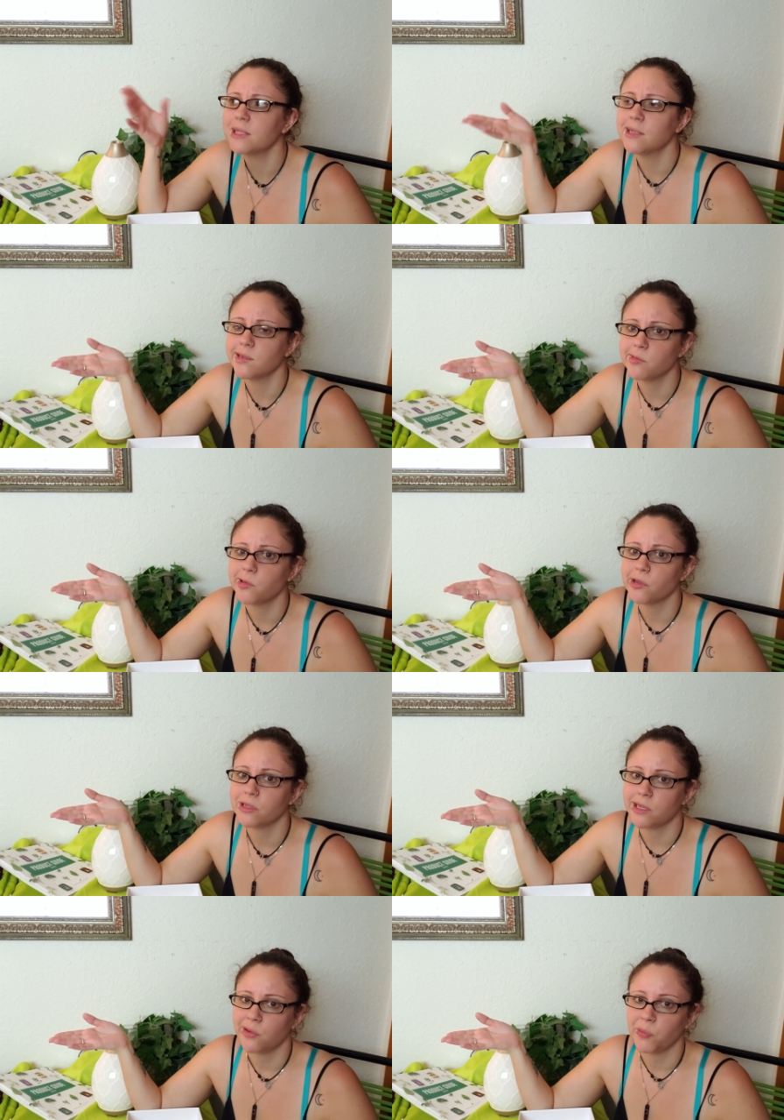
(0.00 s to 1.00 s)
the essential
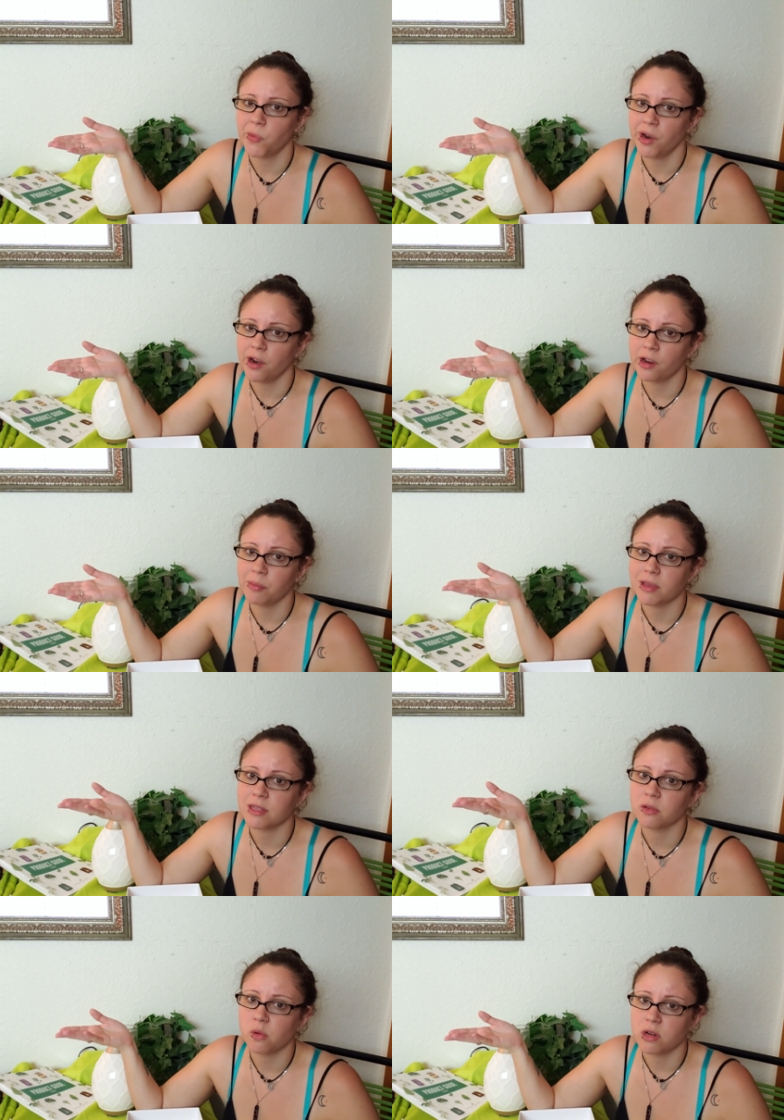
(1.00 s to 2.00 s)
oils didn't work
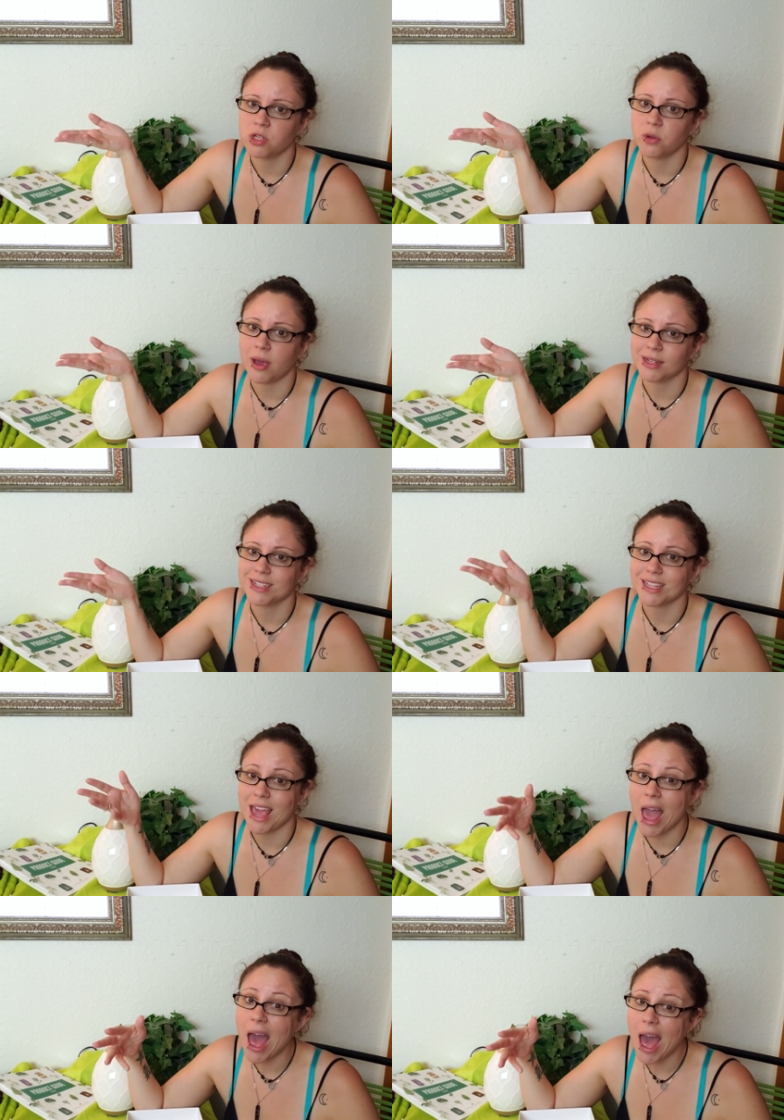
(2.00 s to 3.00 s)
because the ones you actually
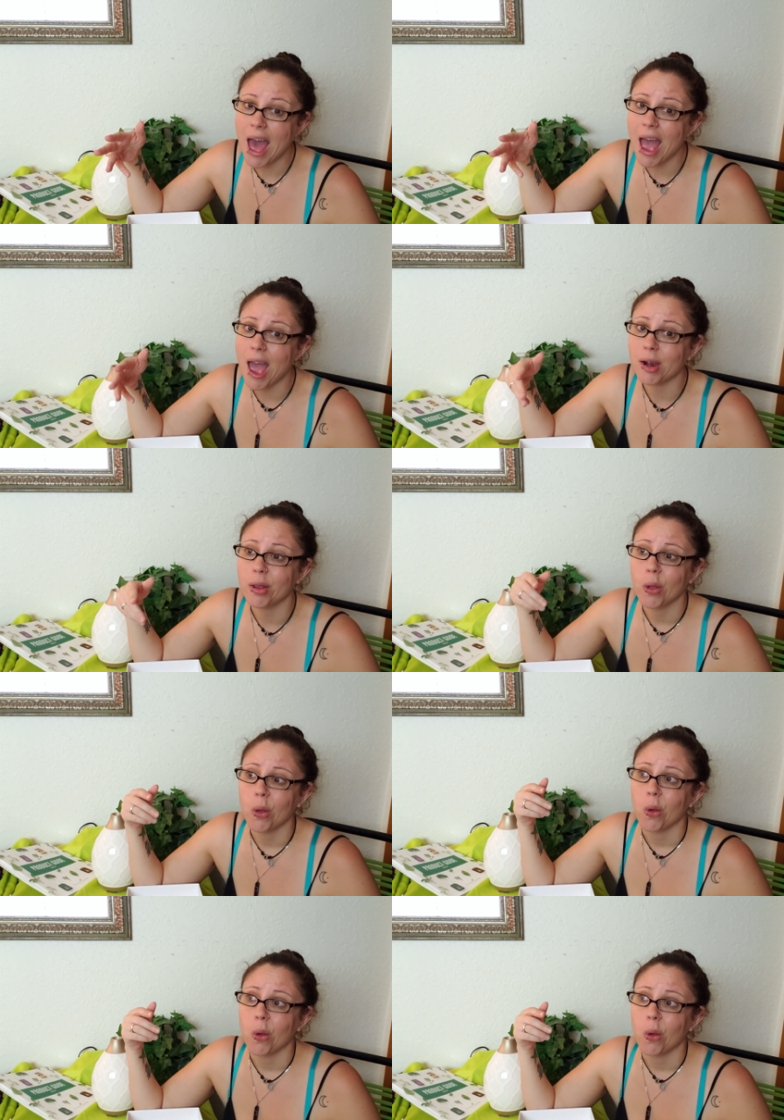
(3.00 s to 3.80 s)
had